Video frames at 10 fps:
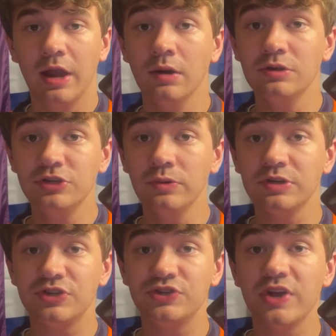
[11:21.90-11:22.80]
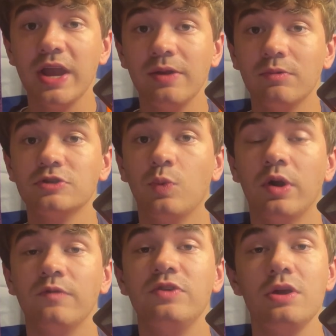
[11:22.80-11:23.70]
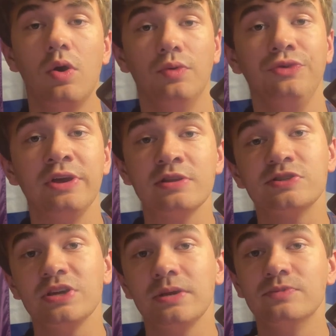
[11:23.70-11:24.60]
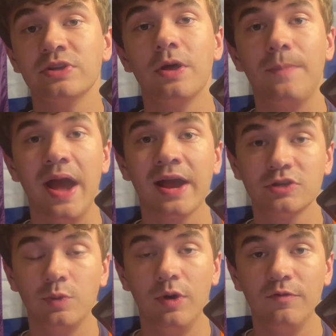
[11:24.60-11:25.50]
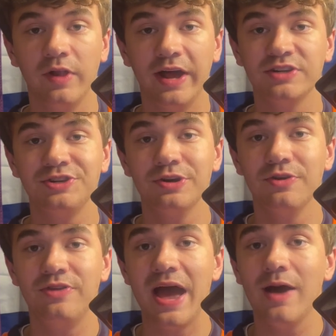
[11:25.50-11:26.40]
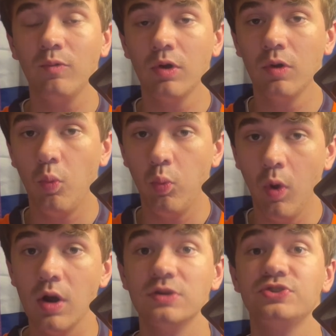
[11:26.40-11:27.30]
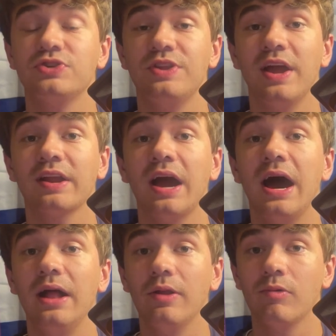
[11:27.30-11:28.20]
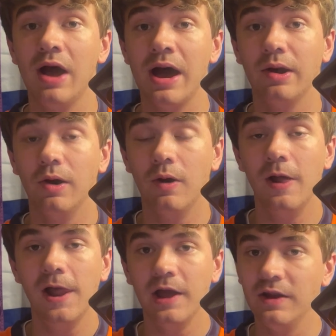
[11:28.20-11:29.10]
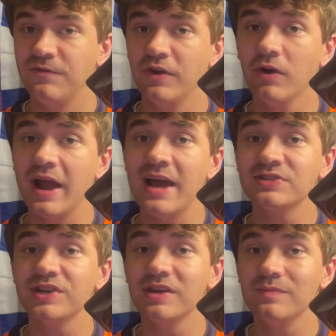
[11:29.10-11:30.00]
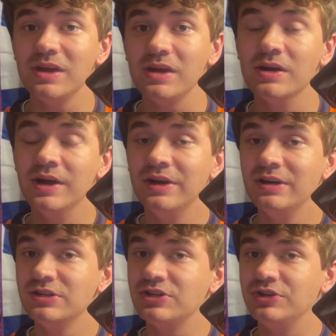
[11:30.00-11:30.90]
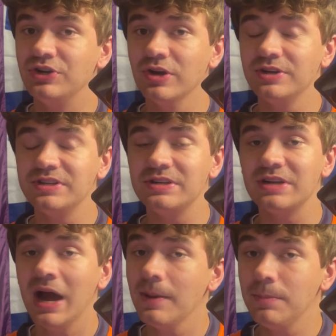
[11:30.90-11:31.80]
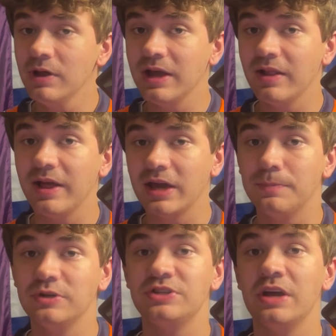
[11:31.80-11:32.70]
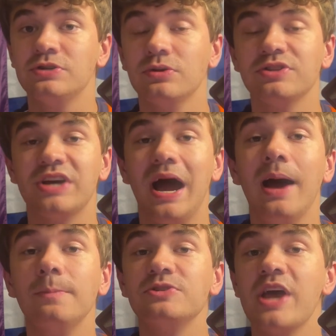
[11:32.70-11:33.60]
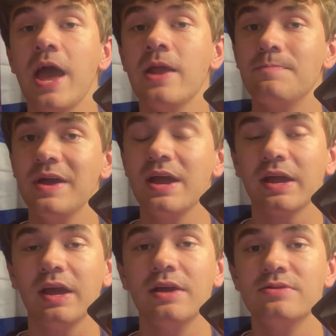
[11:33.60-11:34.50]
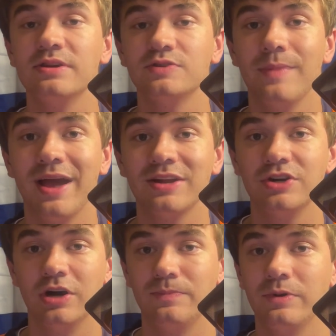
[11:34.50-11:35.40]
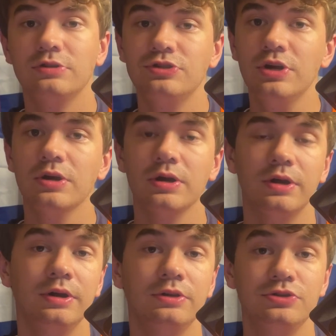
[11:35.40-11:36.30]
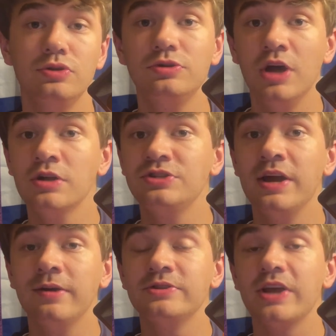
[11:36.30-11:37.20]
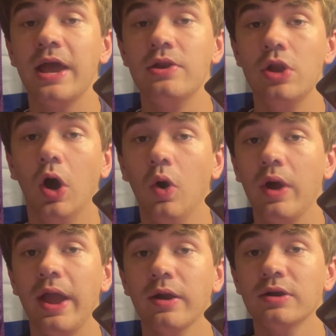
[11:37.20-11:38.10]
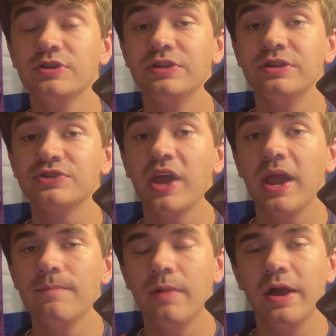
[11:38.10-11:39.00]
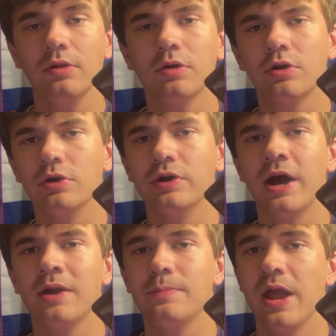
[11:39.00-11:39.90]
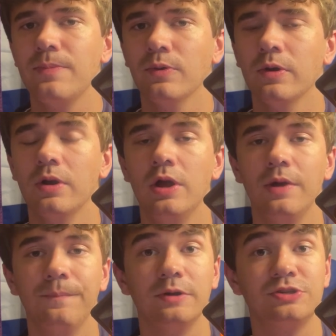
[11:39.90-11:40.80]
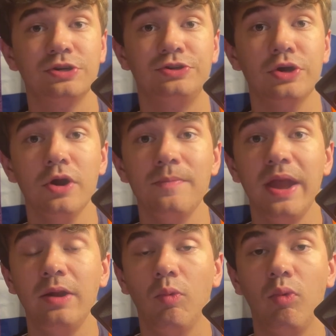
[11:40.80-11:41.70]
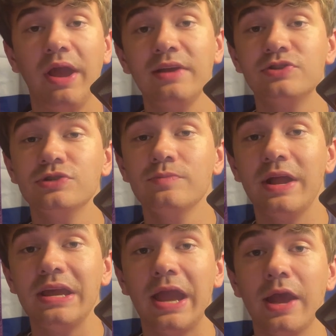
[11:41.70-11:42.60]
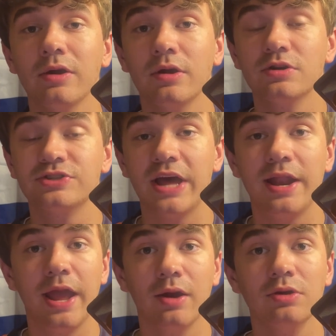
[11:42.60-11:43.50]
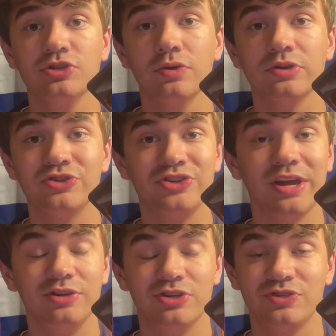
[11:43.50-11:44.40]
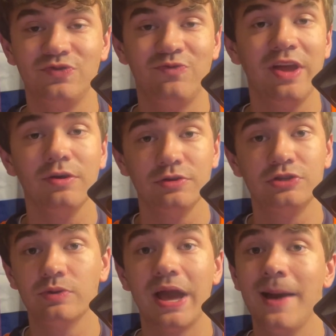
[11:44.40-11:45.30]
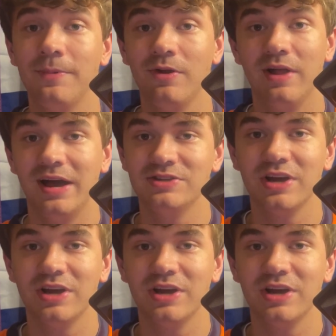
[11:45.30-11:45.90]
Arizona State was one of the only teams in the Pac-12 last year that were worse than Colorado, and if you're asking me, Shedeur did not play like a potential top 10 pick in this matchup. Sure, 2 touchdowns and no errors in this game might look good on paper, but Shedeur made way too many errors that Arizona State just failed to capitalize